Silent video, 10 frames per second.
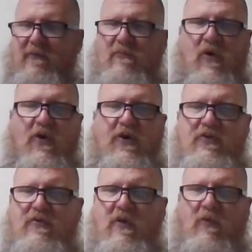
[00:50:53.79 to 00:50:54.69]
The more
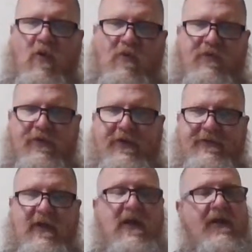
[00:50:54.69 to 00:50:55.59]
you go over it,
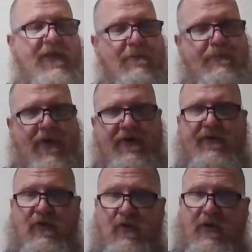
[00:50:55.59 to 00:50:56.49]
the better
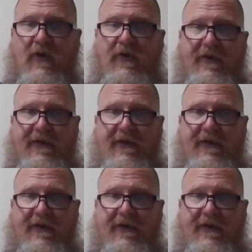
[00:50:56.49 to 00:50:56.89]
you're going to learn